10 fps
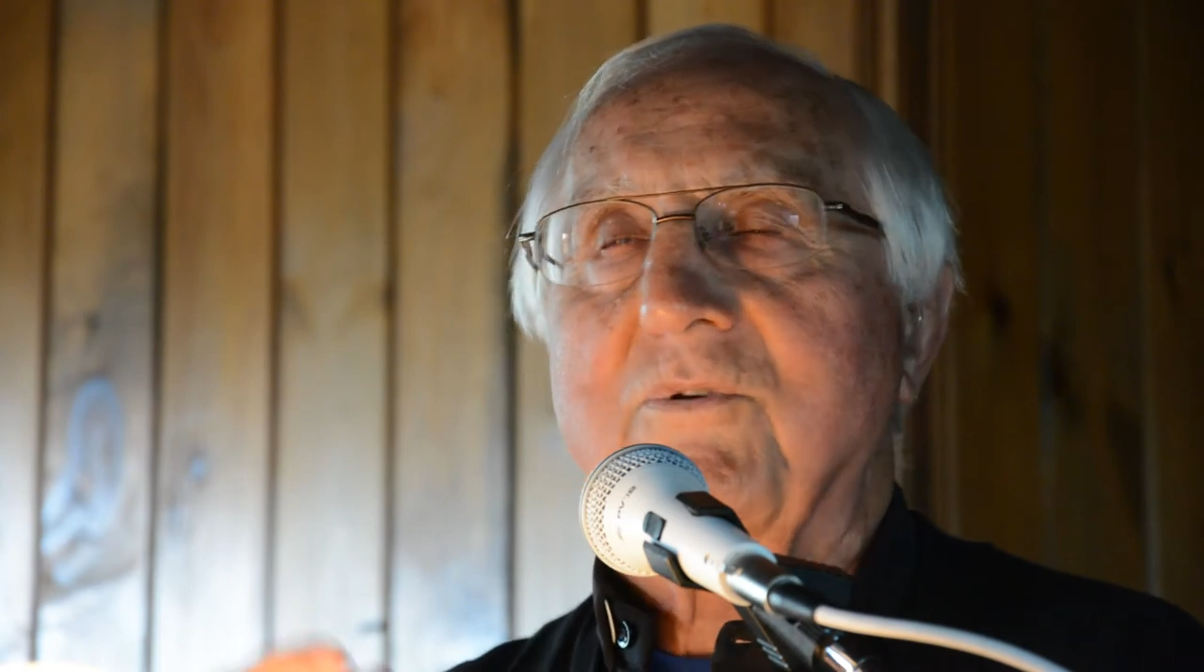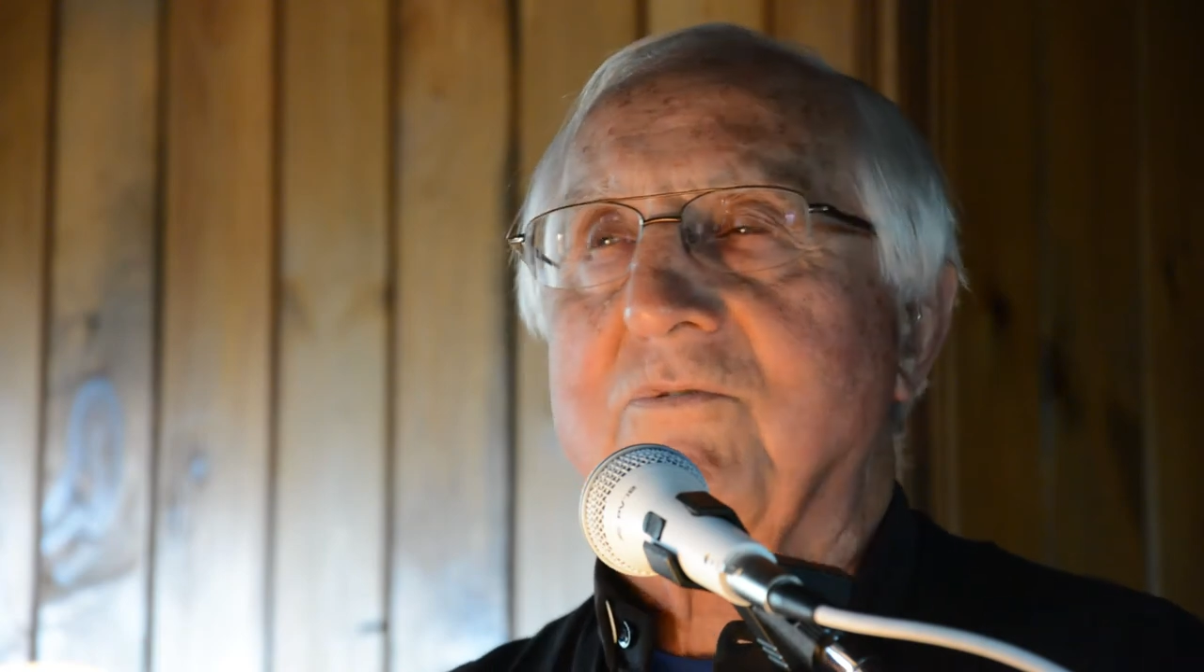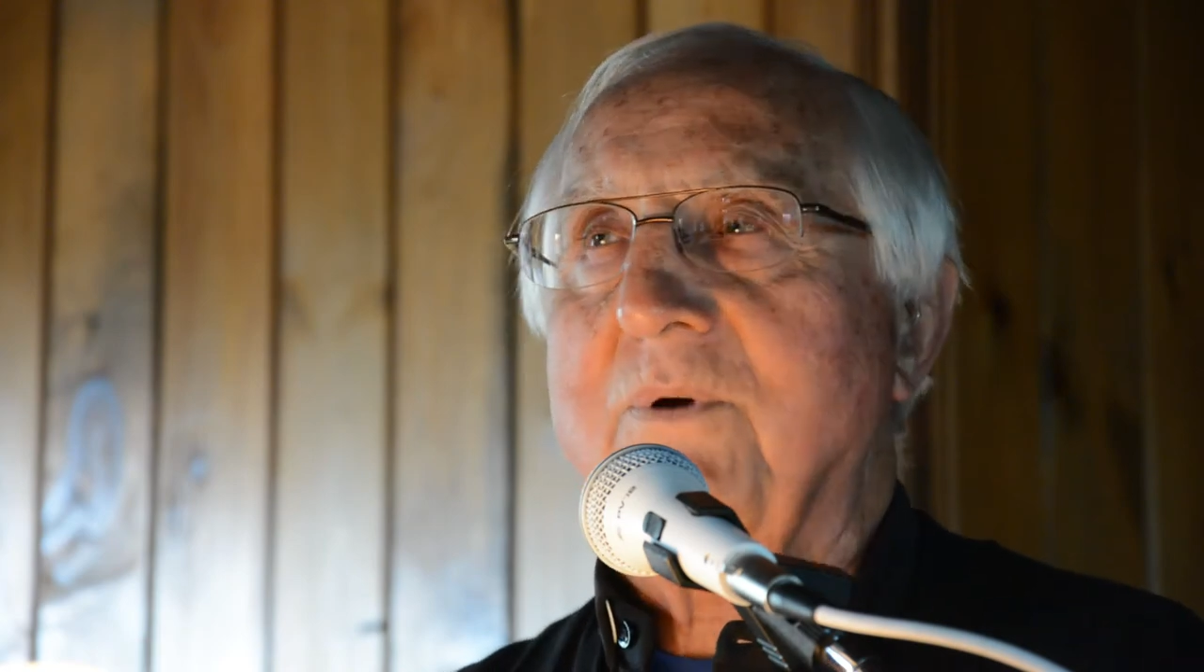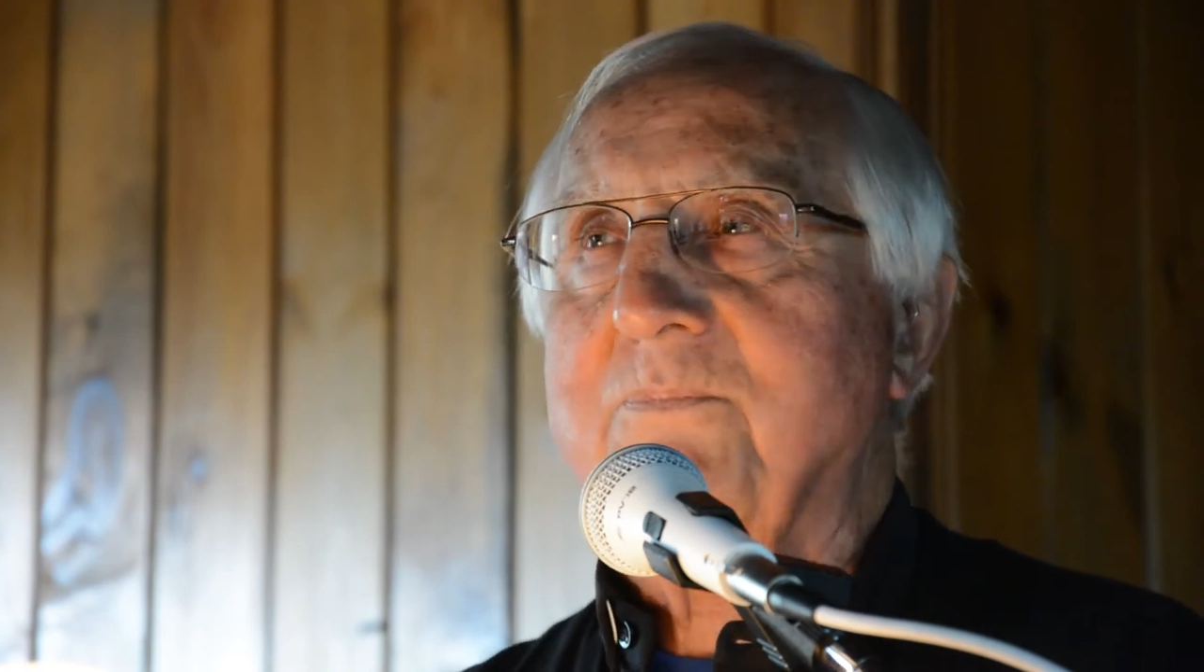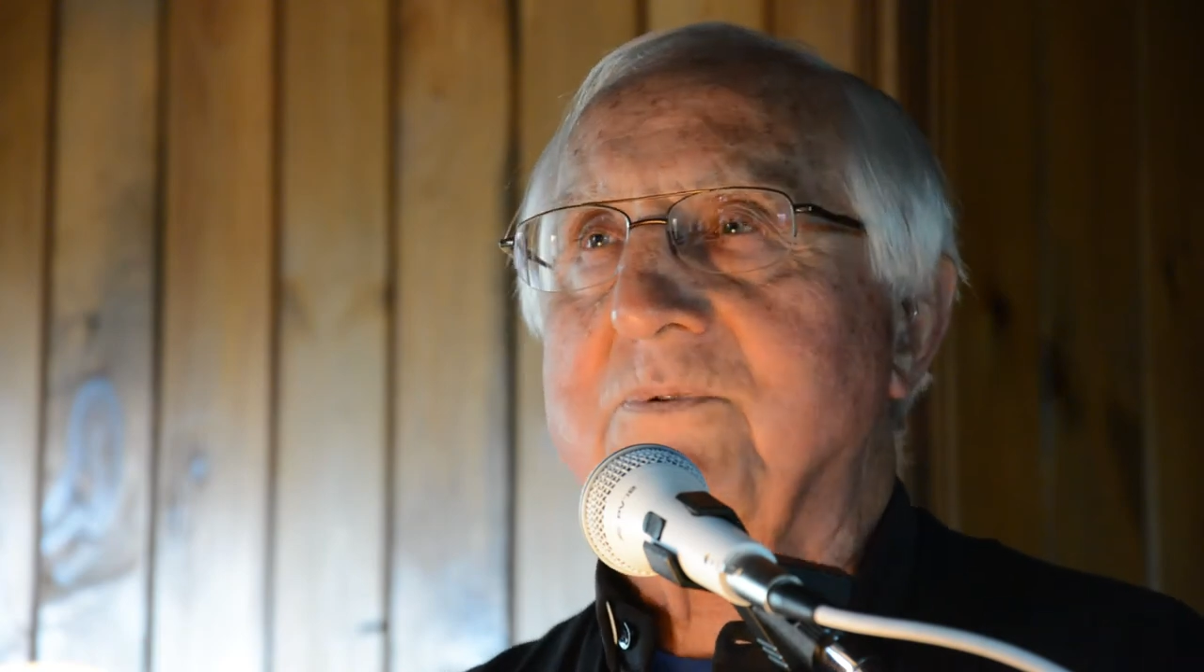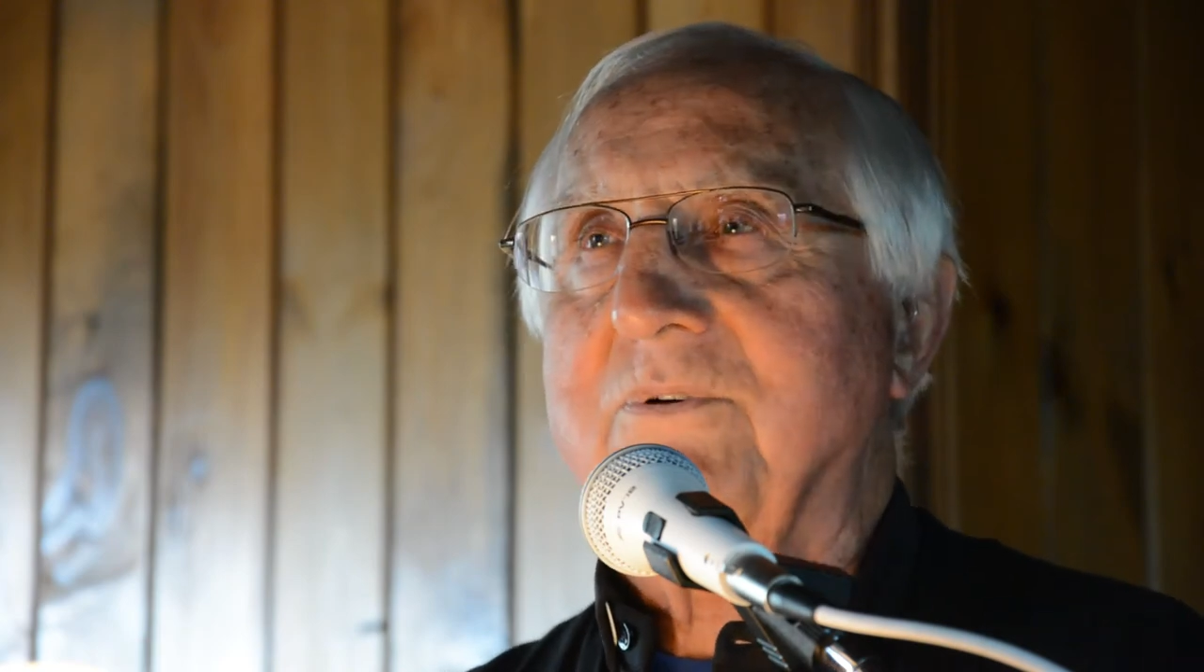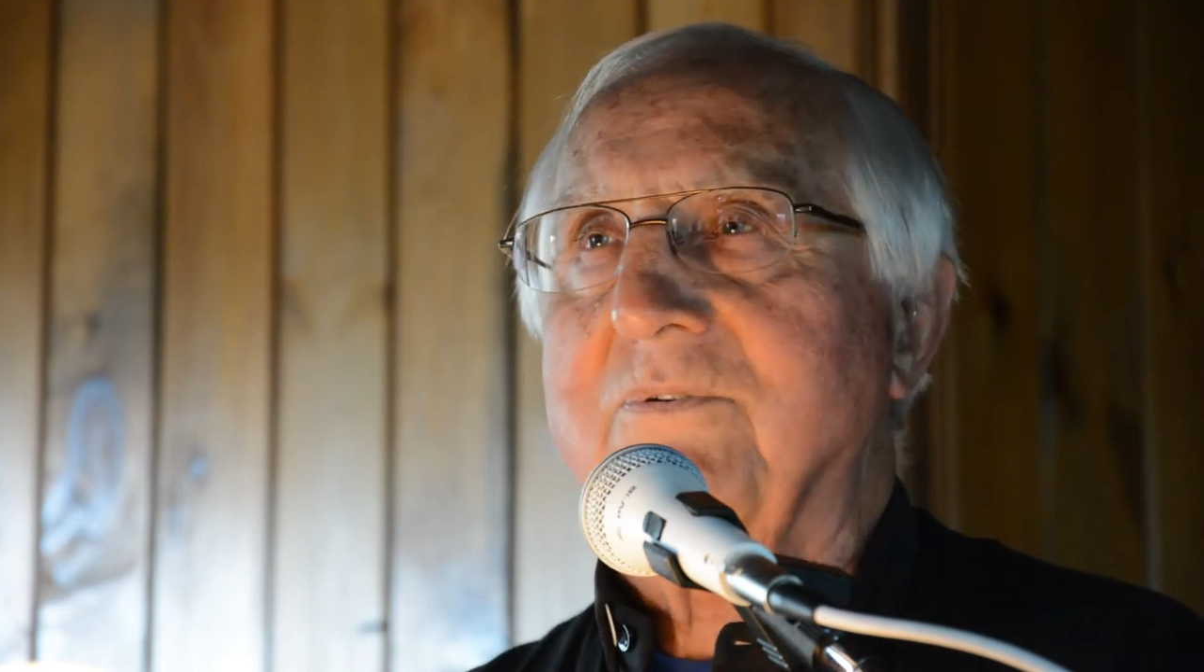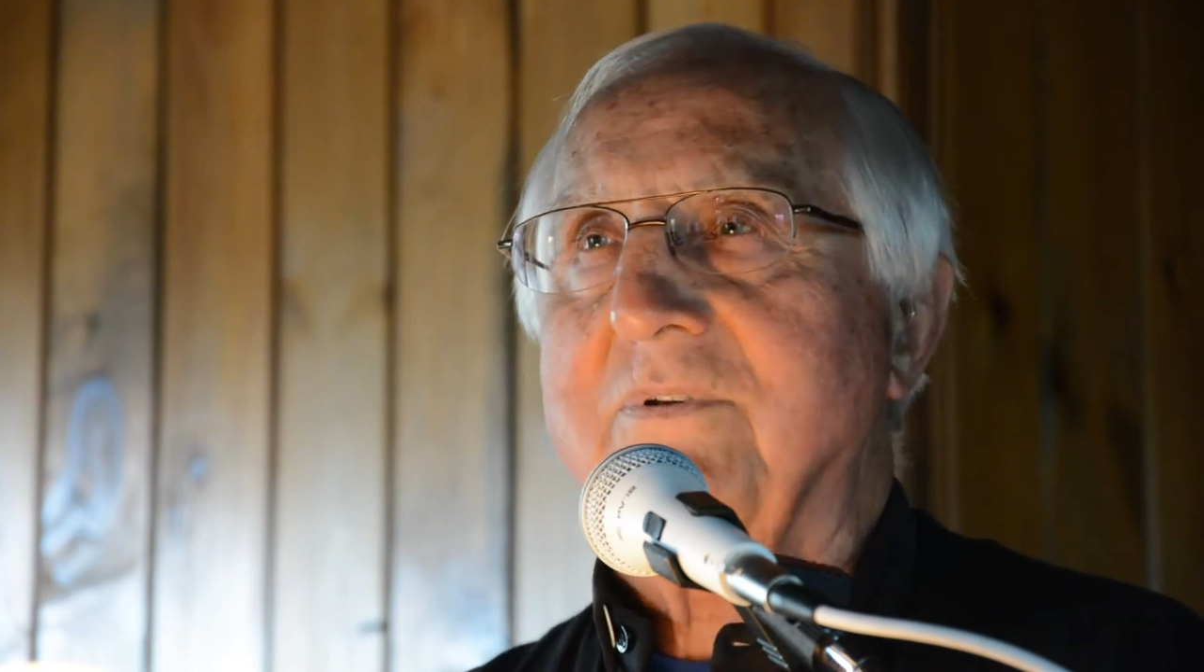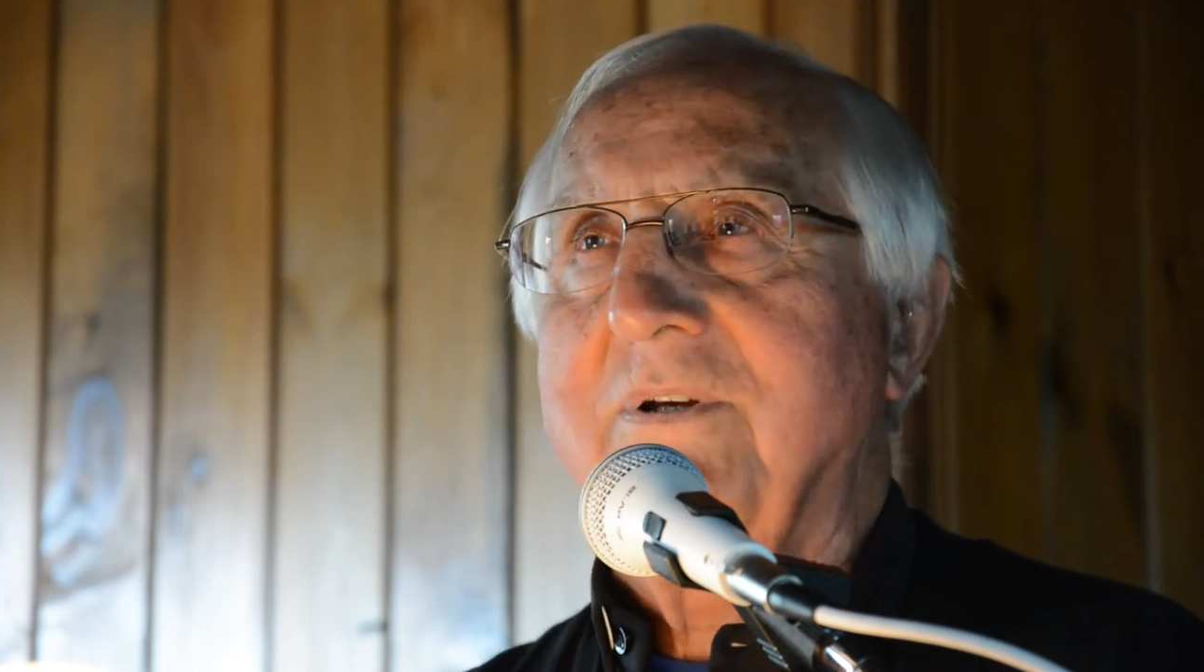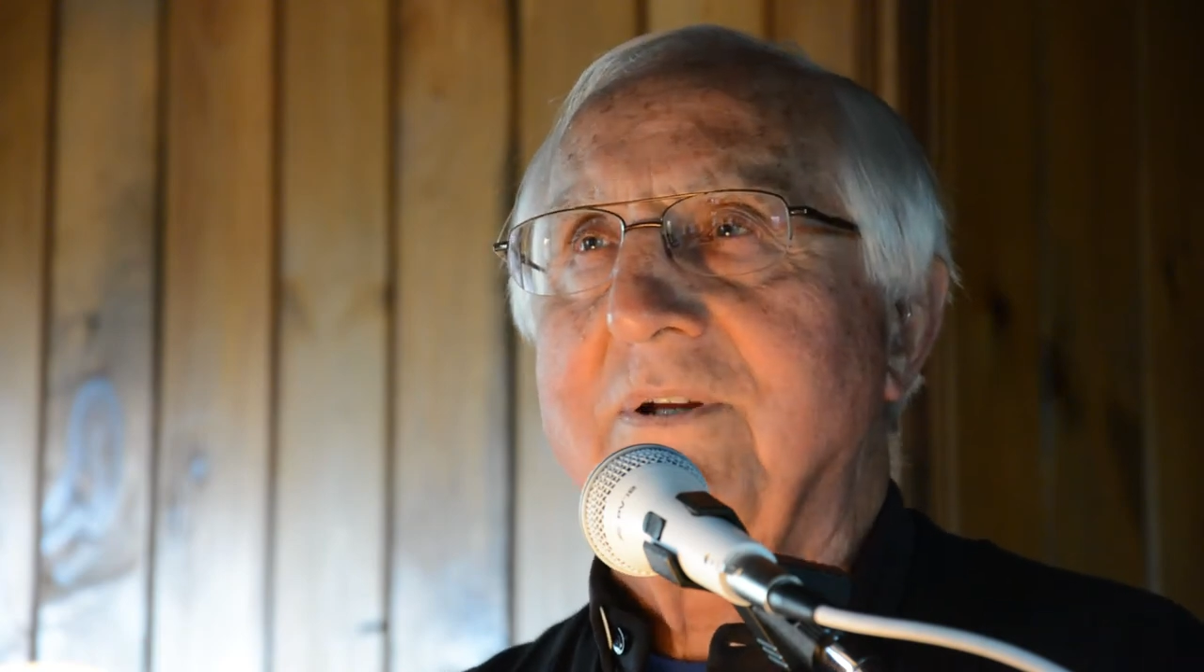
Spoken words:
scriptures